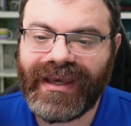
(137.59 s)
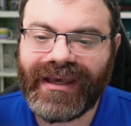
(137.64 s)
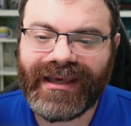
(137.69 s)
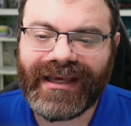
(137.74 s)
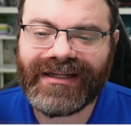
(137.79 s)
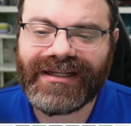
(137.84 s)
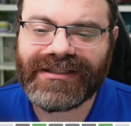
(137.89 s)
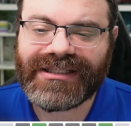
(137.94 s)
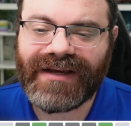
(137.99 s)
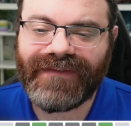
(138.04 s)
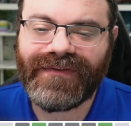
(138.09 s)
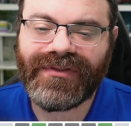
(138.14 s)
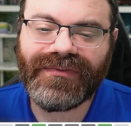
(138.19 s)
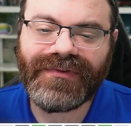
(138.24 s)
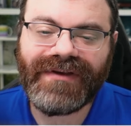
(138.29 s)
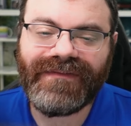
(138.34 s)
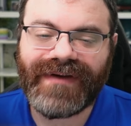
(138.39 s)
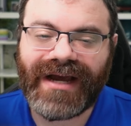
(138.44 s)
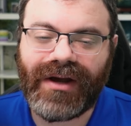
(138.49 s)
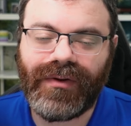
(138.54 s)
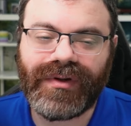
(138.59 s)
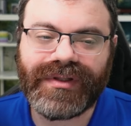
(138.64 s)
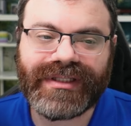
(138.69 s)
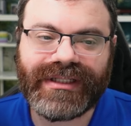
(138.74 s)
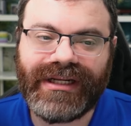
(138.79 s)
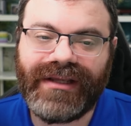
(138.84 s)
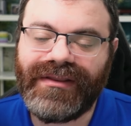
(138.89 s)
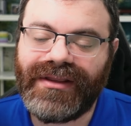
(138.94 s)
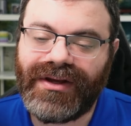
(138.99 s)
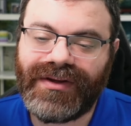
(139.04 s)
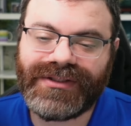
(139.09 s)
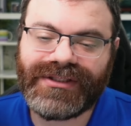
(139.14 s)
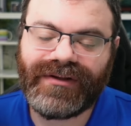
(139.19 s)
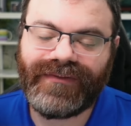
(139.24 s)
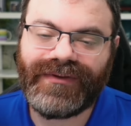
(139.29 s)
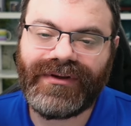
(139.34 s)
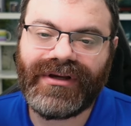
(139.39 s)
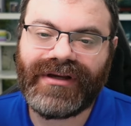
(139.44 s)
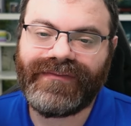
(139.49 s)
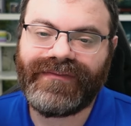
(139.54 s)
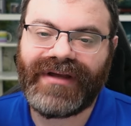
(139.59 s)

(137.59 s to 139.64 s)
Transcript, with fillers: It does have three vowels in it though, so if you have